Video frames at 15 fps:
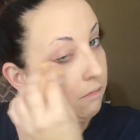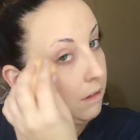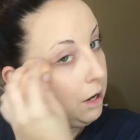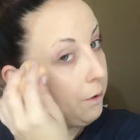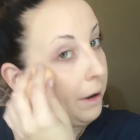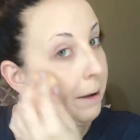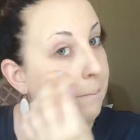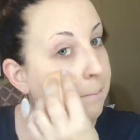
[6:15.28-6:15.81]

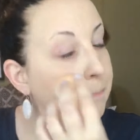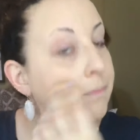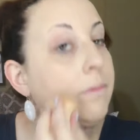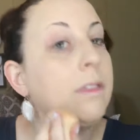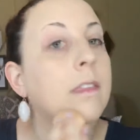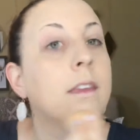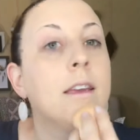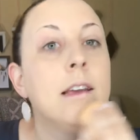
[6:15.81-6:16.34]
Okay.
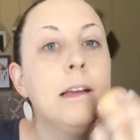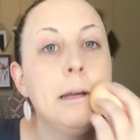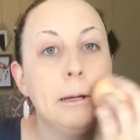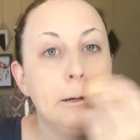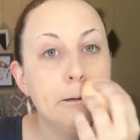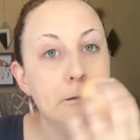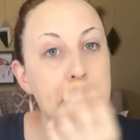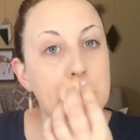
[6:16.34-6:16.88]

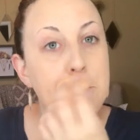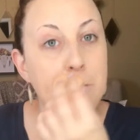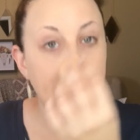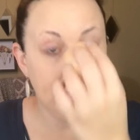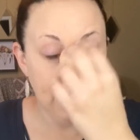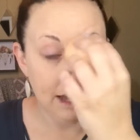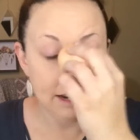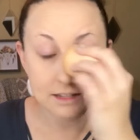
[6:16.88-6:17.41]
So
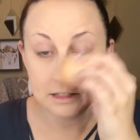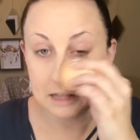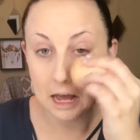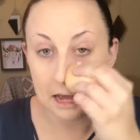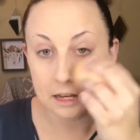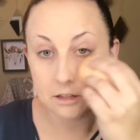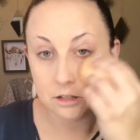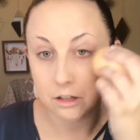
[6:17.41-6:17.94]
that is
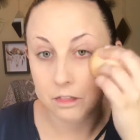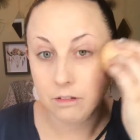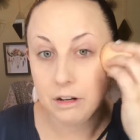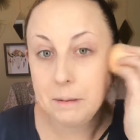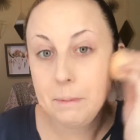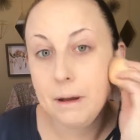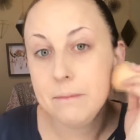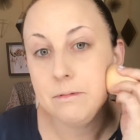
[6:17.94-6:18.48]
that. It took
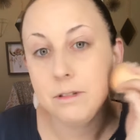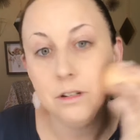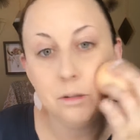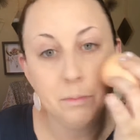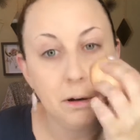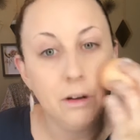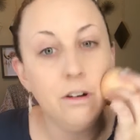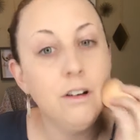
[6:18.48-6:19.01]
three pumps to do
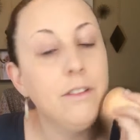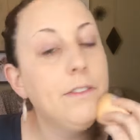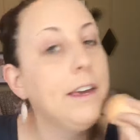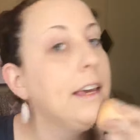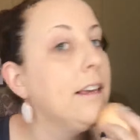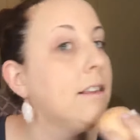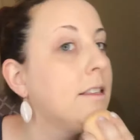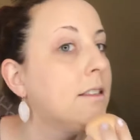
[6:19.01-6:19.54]
my whole
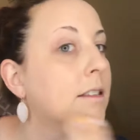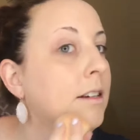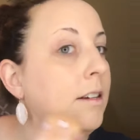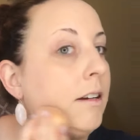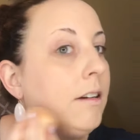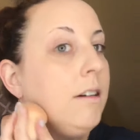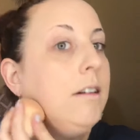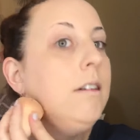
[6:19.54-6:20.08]
face.
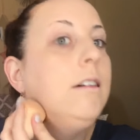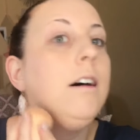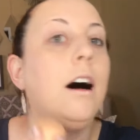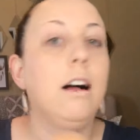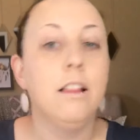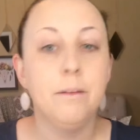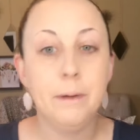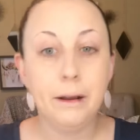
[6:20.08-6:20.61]

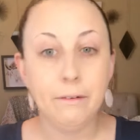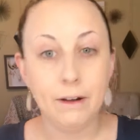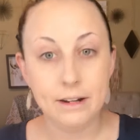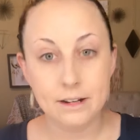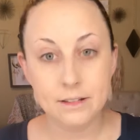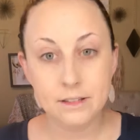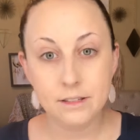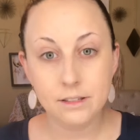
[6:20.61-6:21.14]
All of my
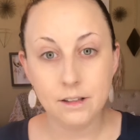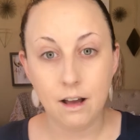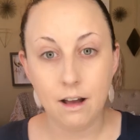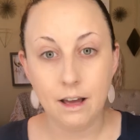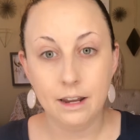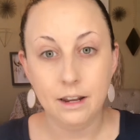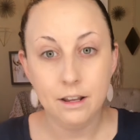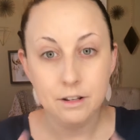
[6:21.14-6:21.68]
redness is
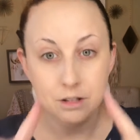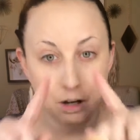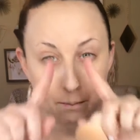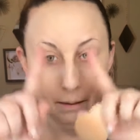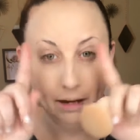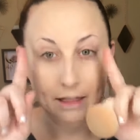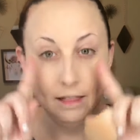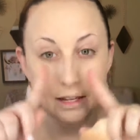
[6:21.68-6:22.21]
gone.
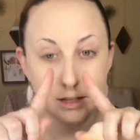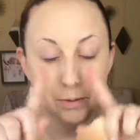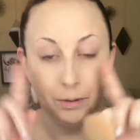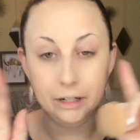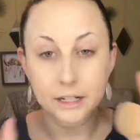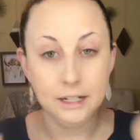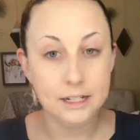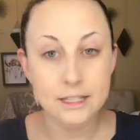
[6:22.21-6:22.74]
Don't mind this. We're
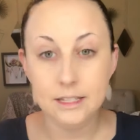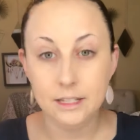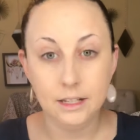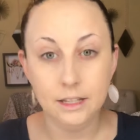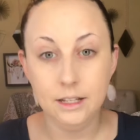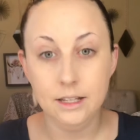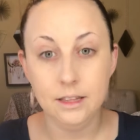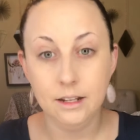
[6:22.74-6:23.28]
going to
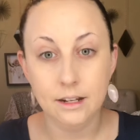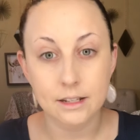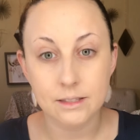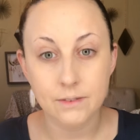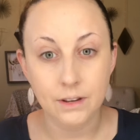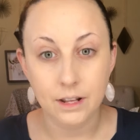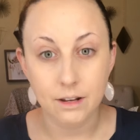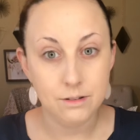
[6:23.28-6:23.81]
conceal it in the
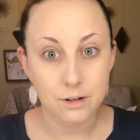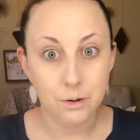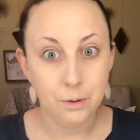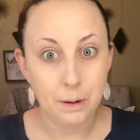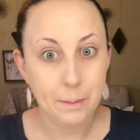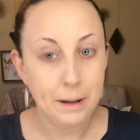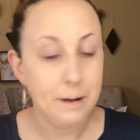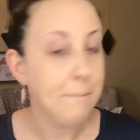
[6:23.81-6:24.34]
next video, so don't
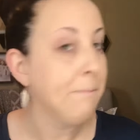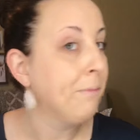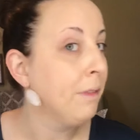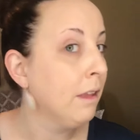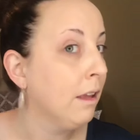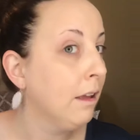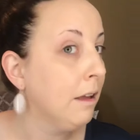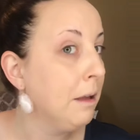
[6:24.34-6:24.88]
worry about it.
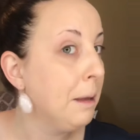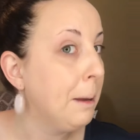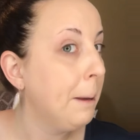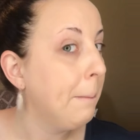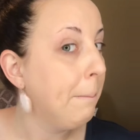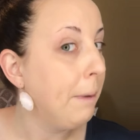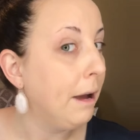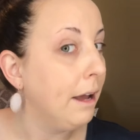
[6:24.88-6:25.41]

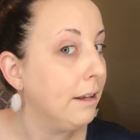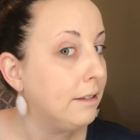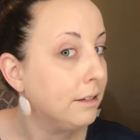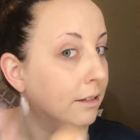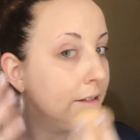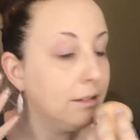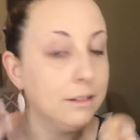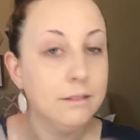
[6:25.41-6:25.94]

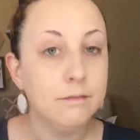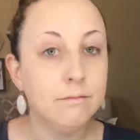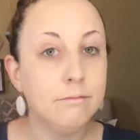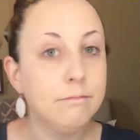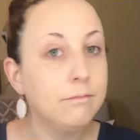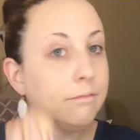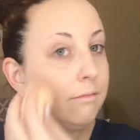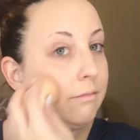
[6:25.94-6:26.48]
But
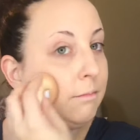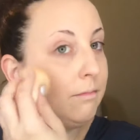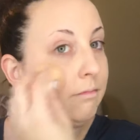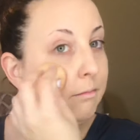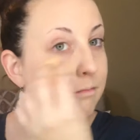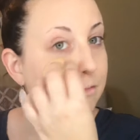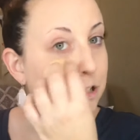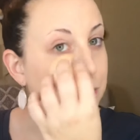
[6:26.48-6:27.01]

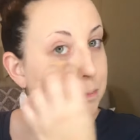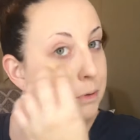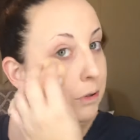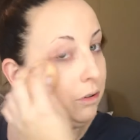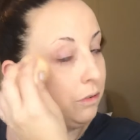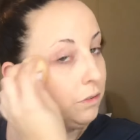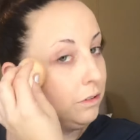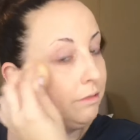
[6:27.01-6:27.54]
just
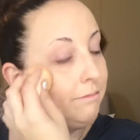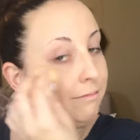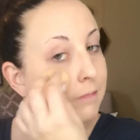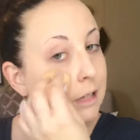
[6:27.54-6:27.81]
beautiful.